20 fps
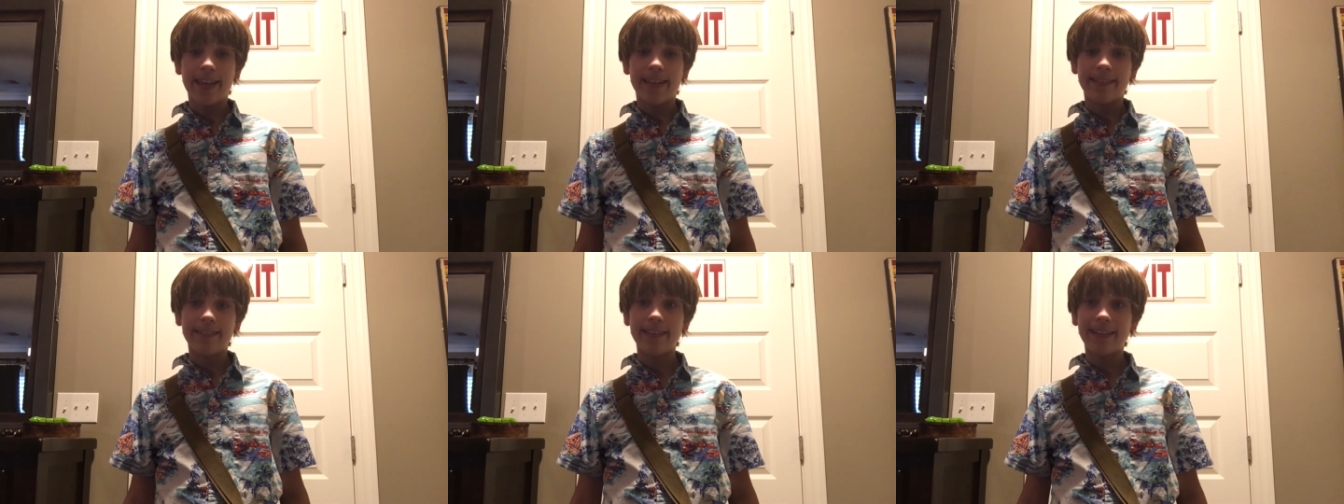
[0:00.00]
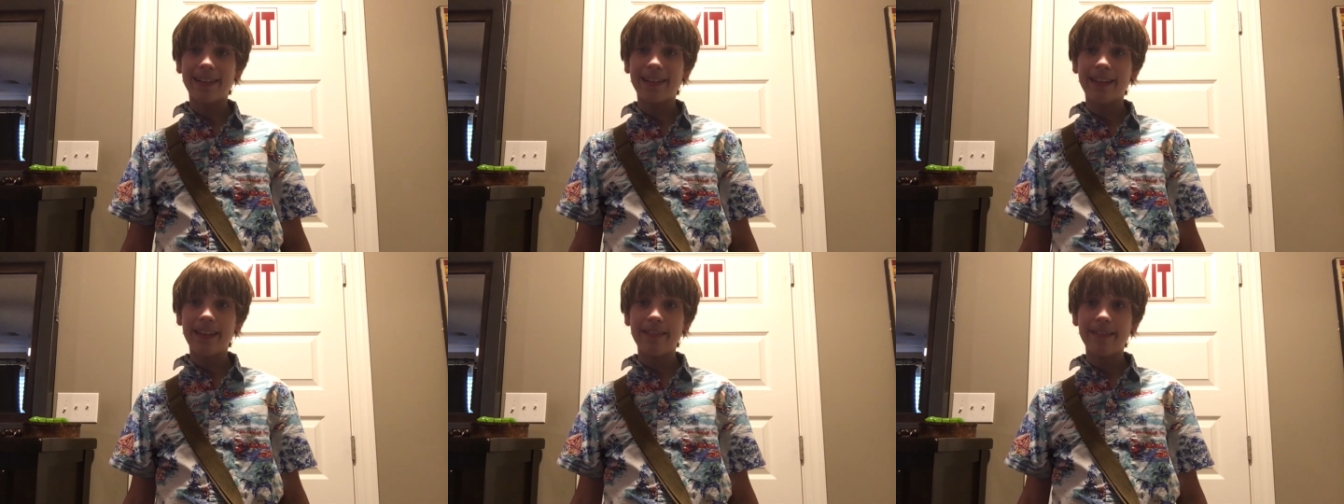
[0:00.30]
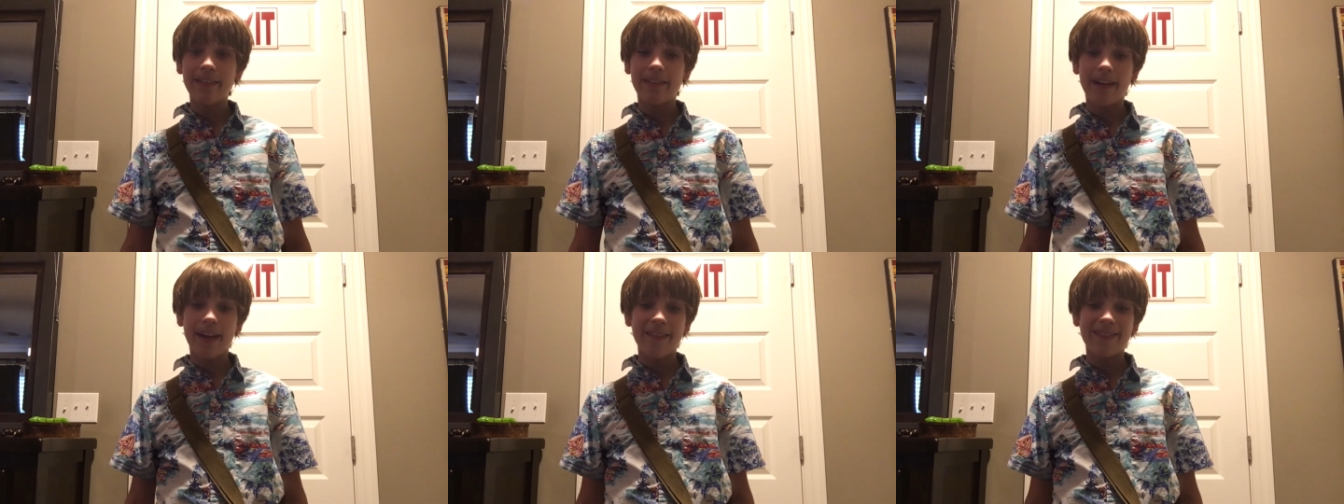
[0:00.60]
So let
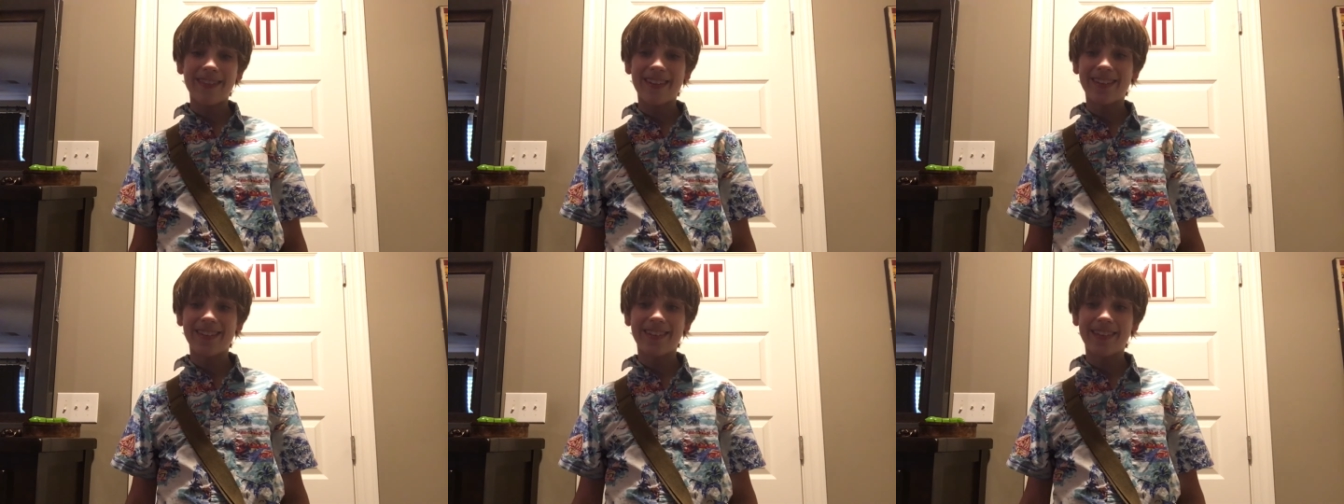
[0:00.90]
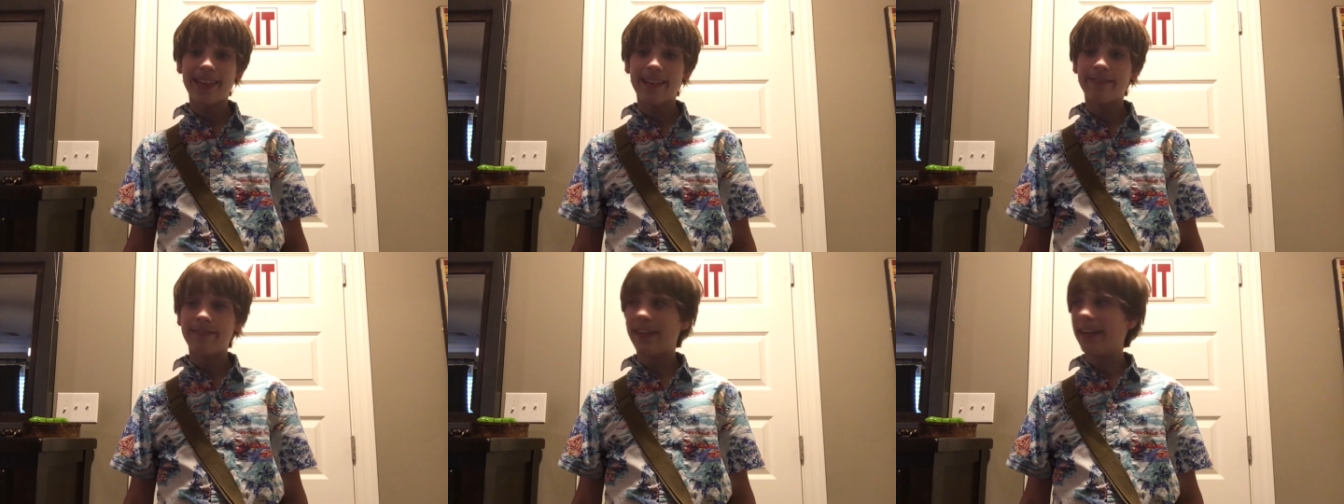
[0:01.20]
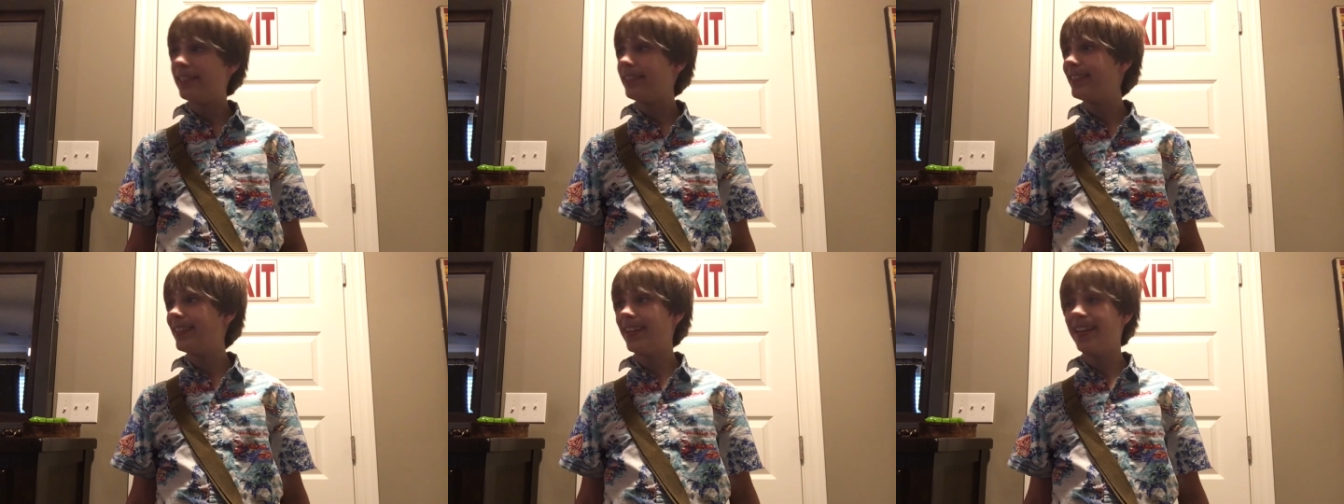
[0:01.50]
me wrap this up
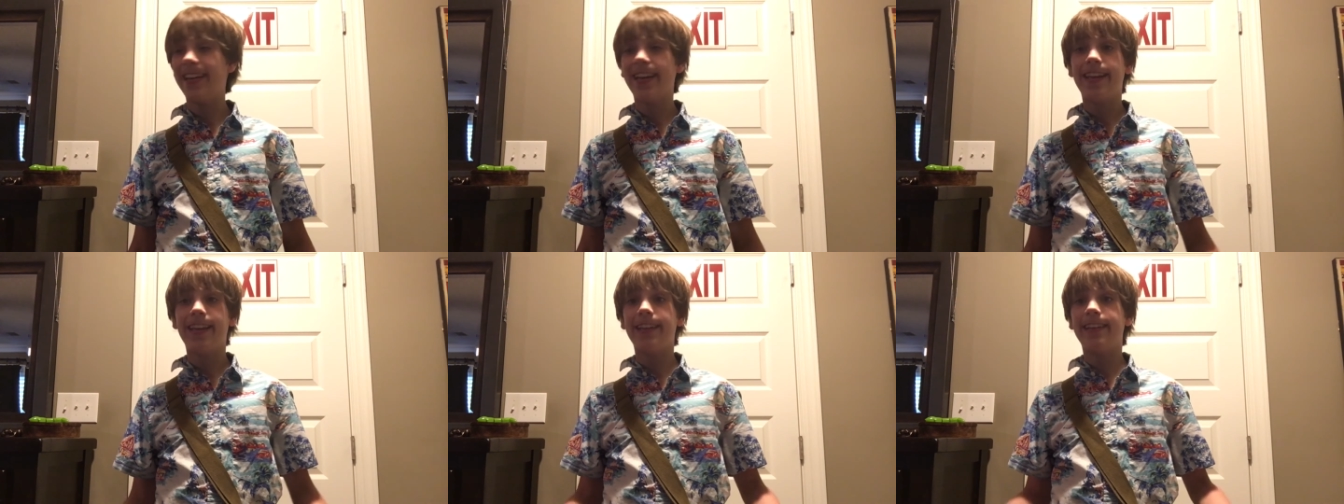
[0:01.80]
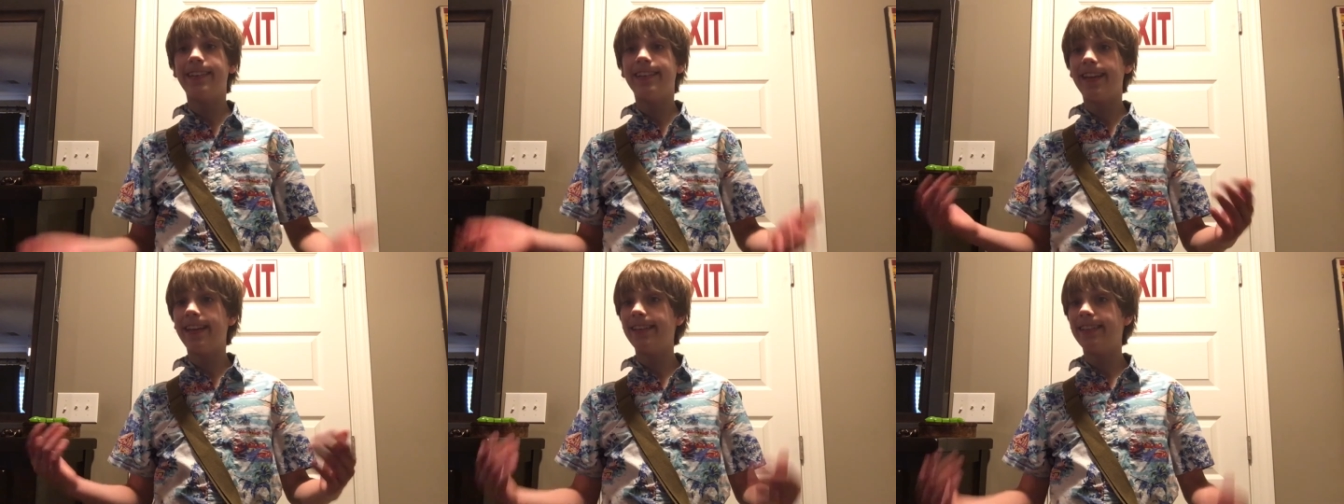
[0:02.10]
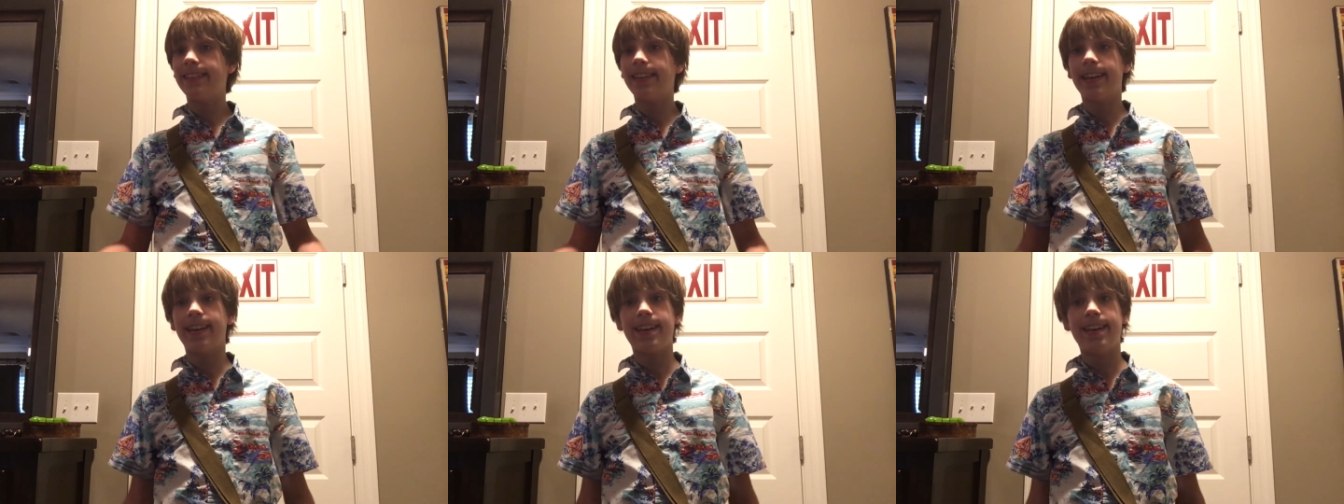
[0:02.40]
by saying
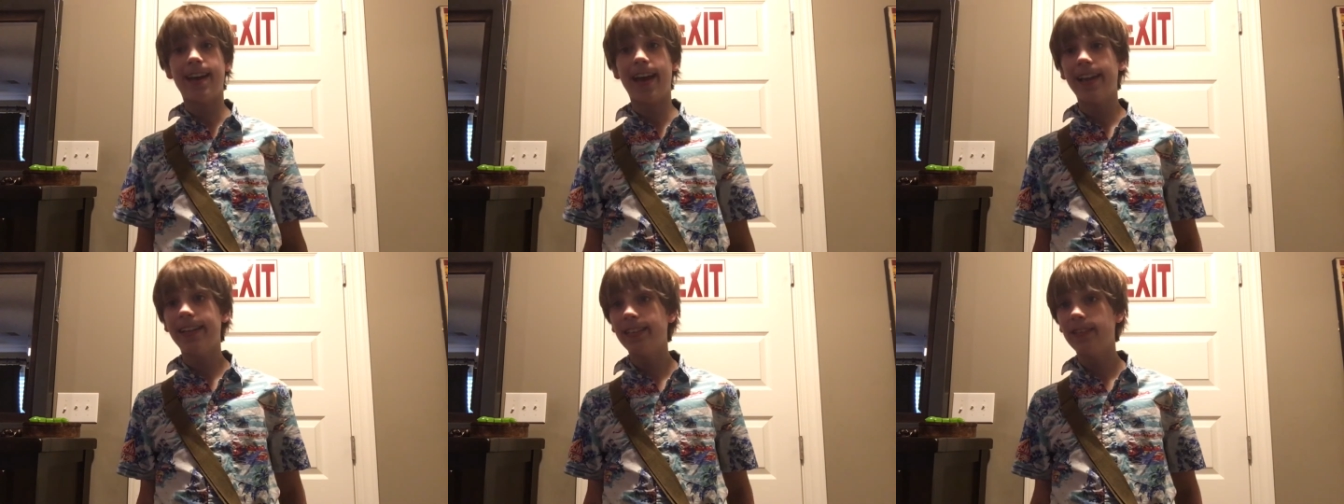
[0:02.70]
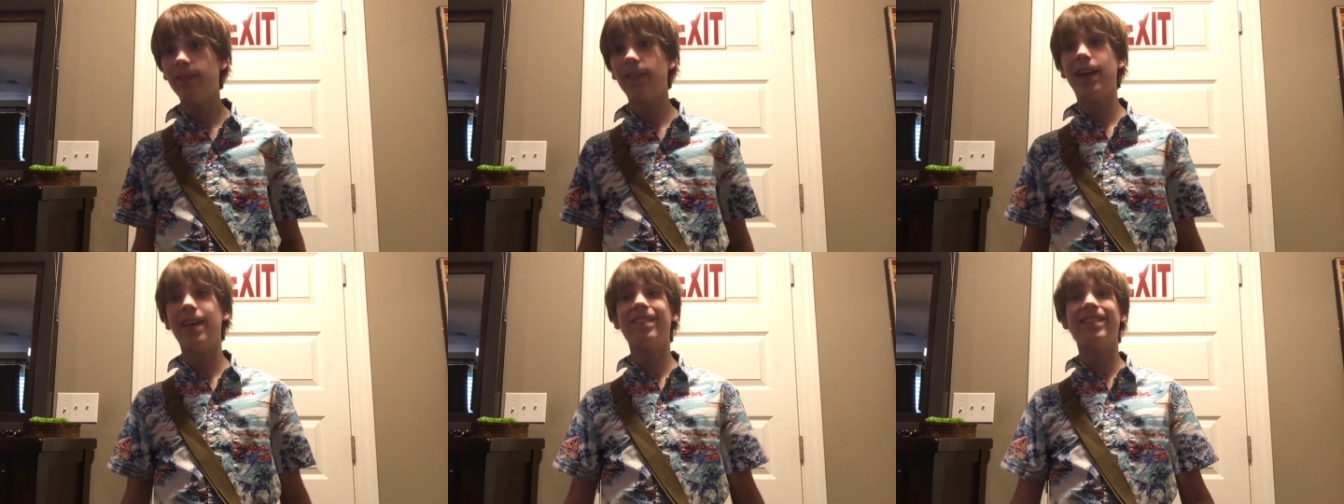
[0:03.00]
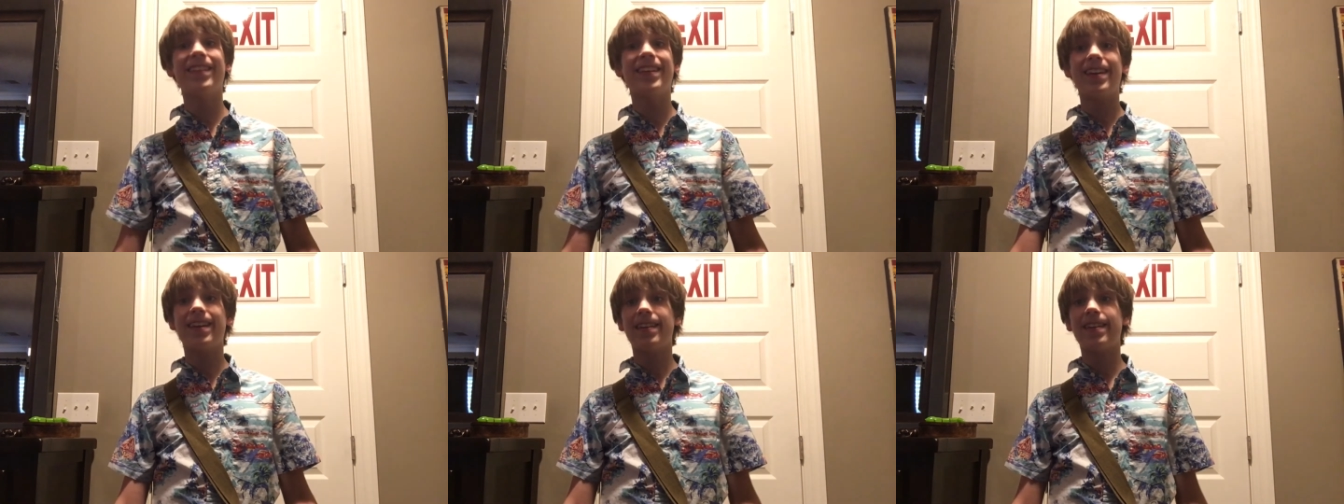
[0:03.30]
he's got a nice
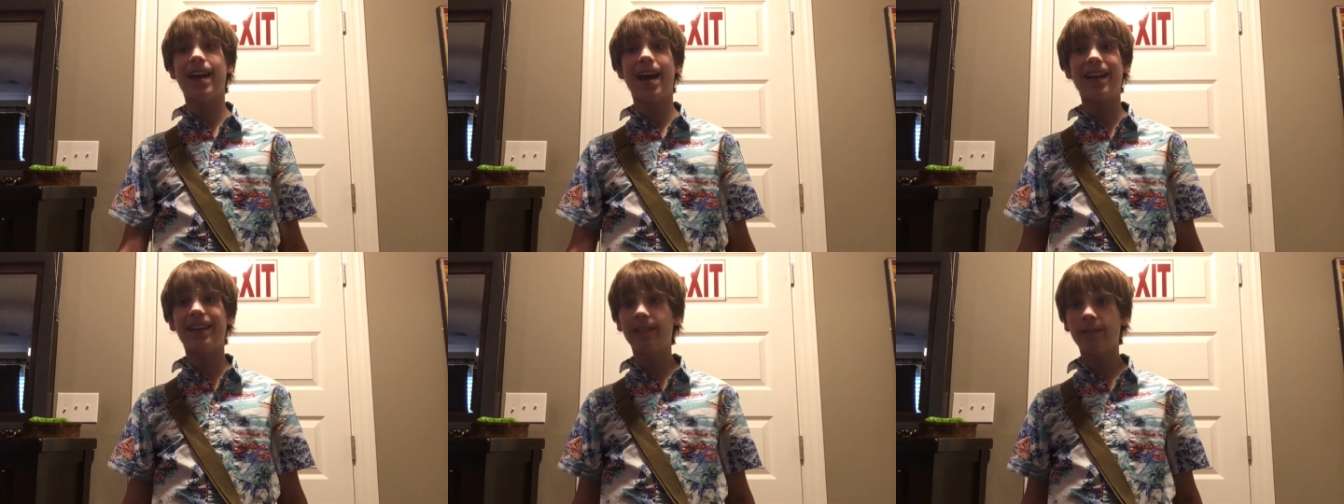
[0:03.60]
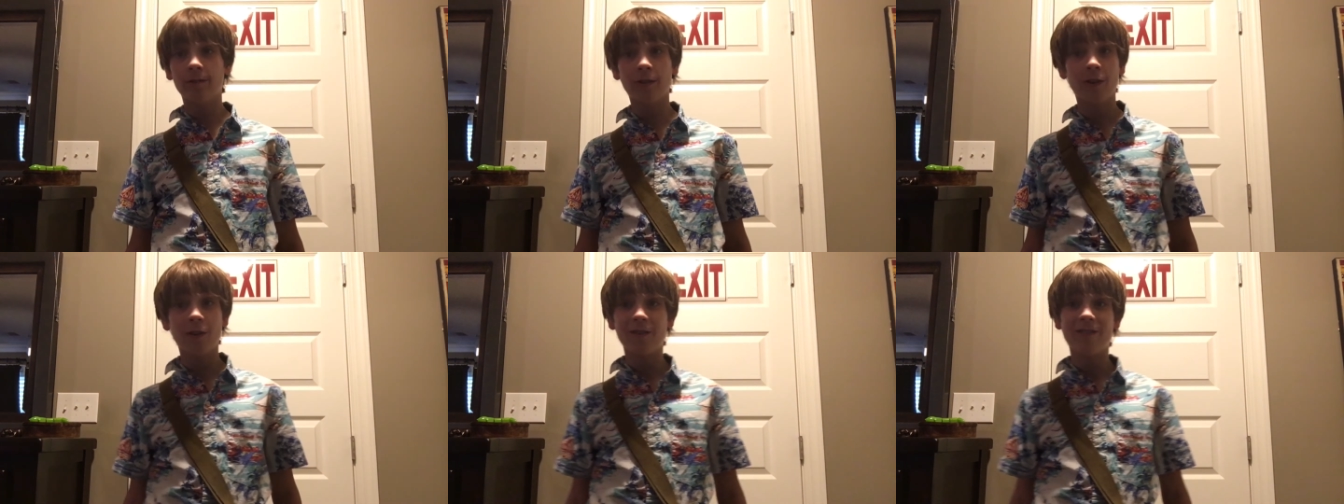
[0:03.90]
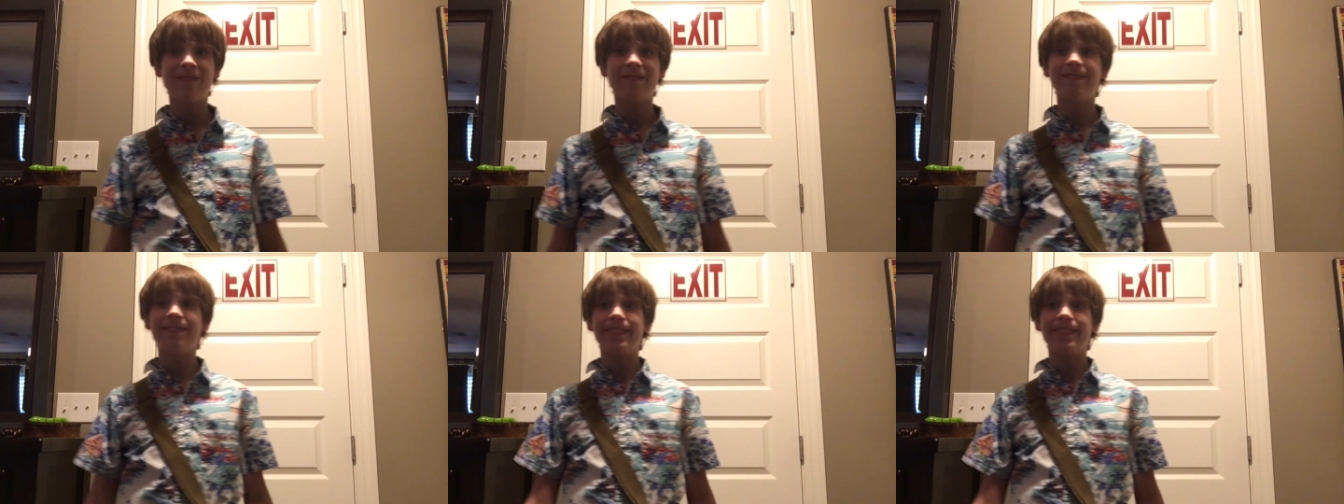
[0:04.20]
family, a nice room,